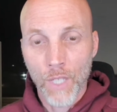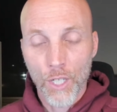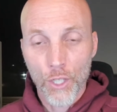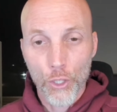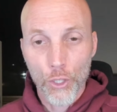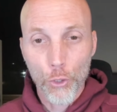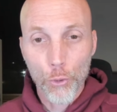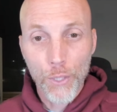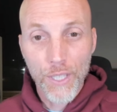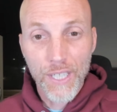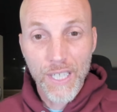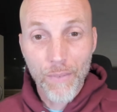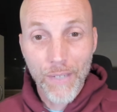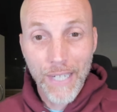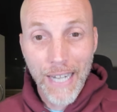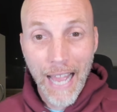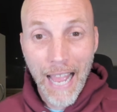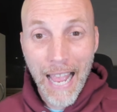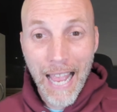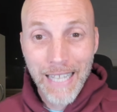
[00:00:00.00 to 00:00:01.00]
You can even
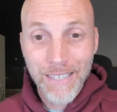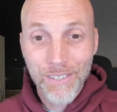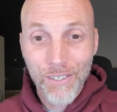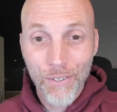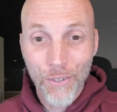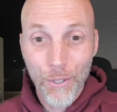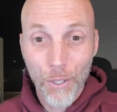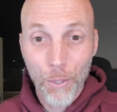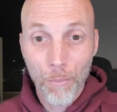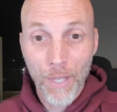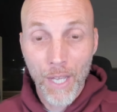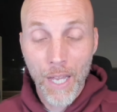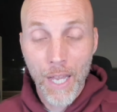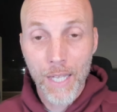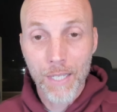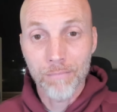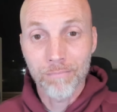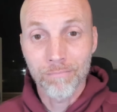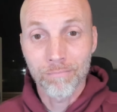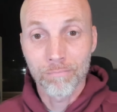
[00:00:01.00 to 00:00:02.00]
ask them that.
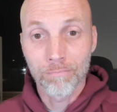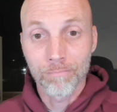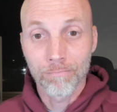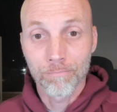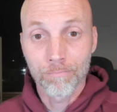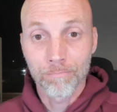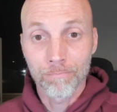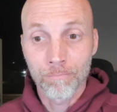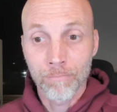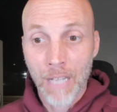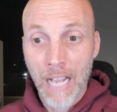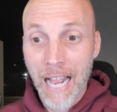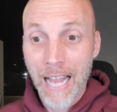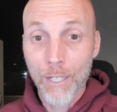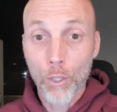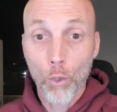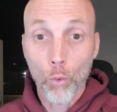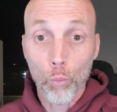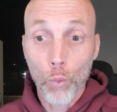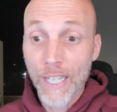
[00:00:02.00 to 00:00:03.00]
I
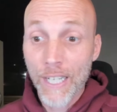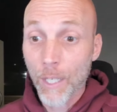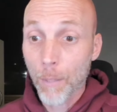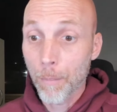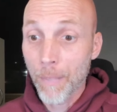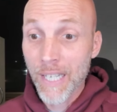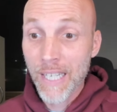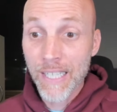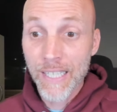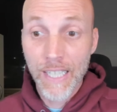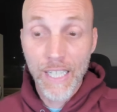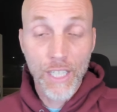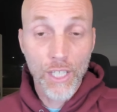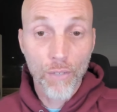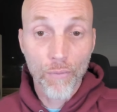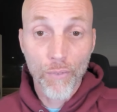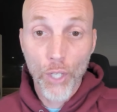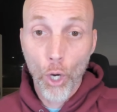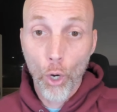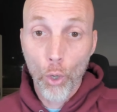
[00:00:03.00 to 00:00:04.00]
don't recommend any
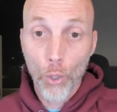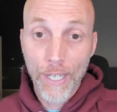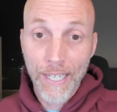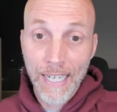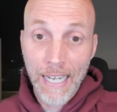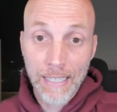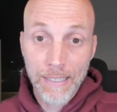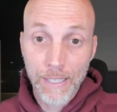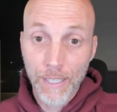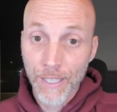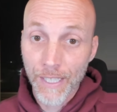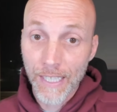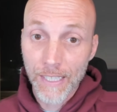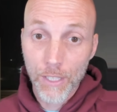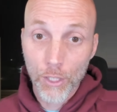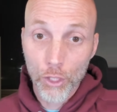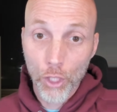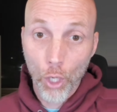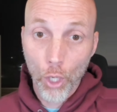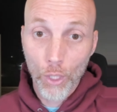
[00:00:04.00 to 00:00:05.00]
of y'all get out there and get
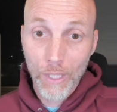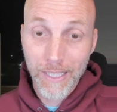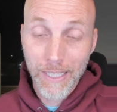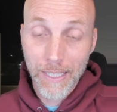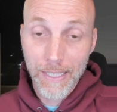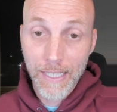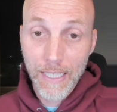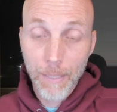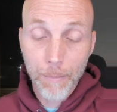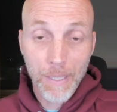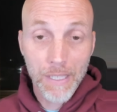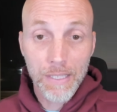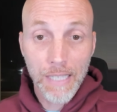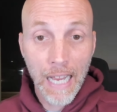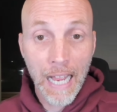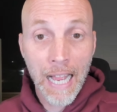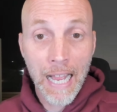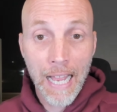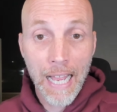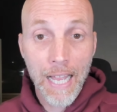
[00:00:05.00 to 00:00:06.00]
to talking to demons.
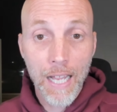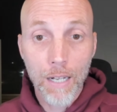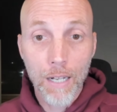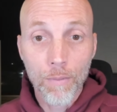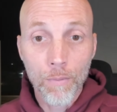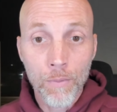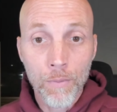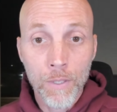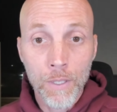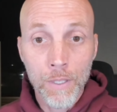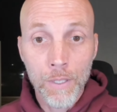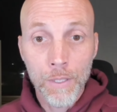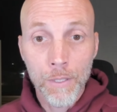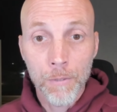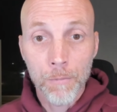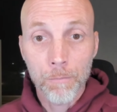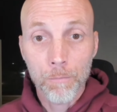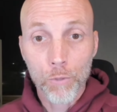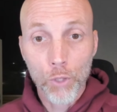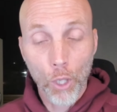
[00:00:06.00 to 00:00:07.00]
I have
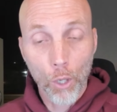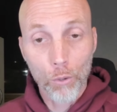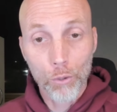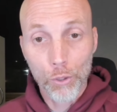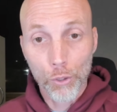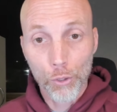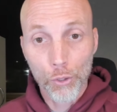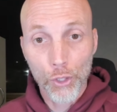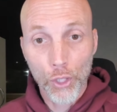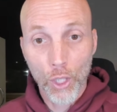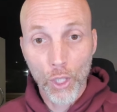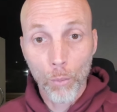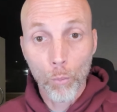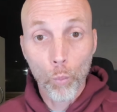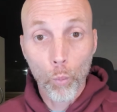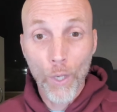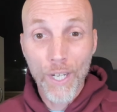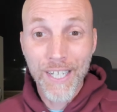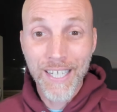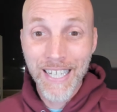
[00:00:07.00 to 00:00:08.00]
talked to some
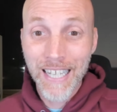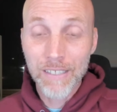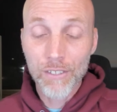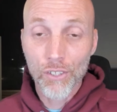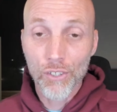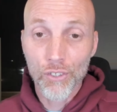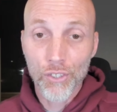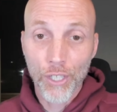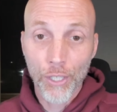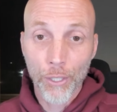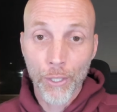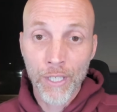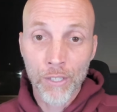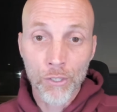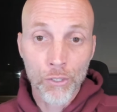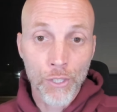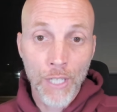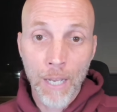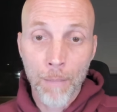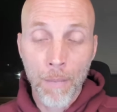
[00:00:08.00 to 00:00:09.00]
when necessary.
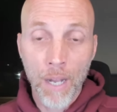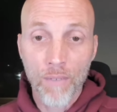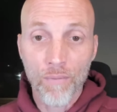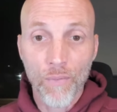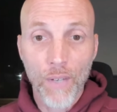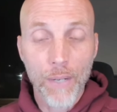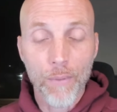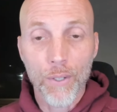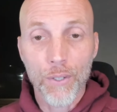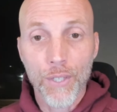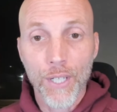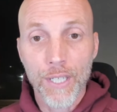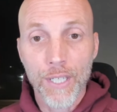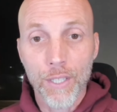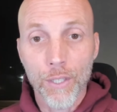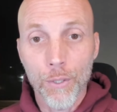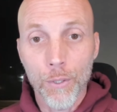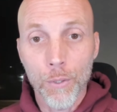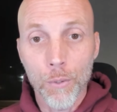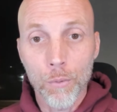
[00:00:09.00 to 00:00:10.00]
It's not my favorite thing
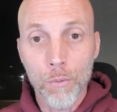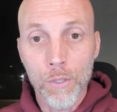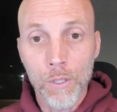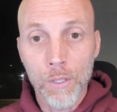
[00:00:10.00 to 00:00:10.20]
to do.